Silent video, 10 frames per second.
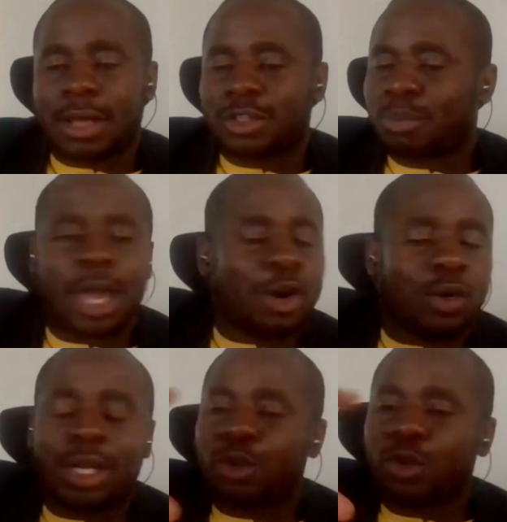
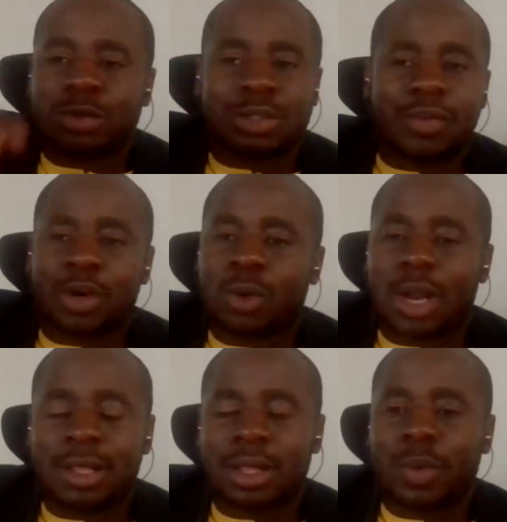spiraling to several
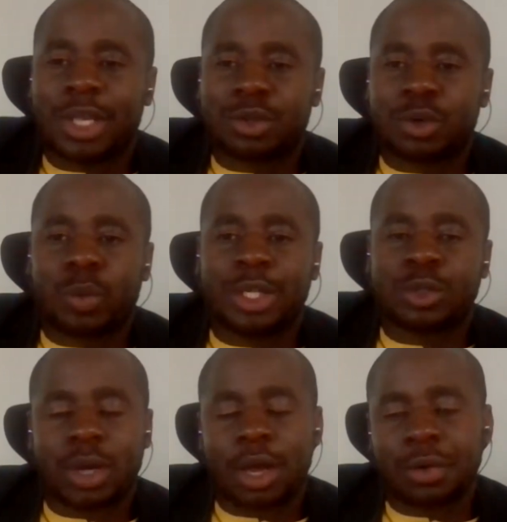other ways in which
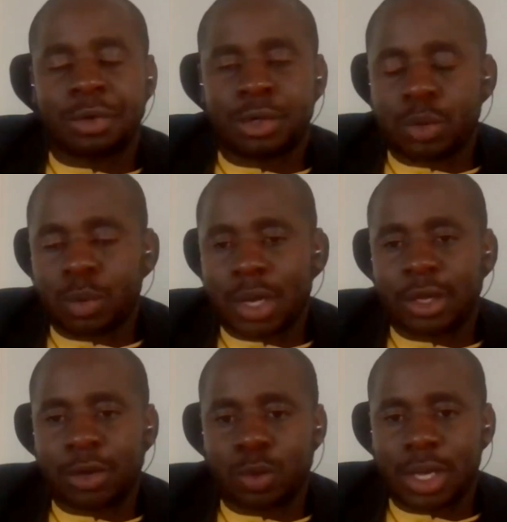we can continue
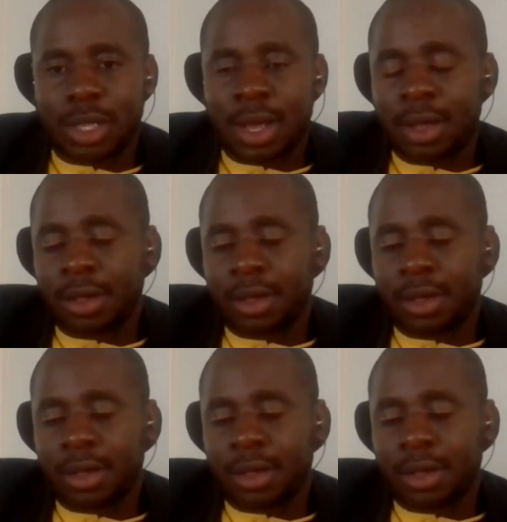working together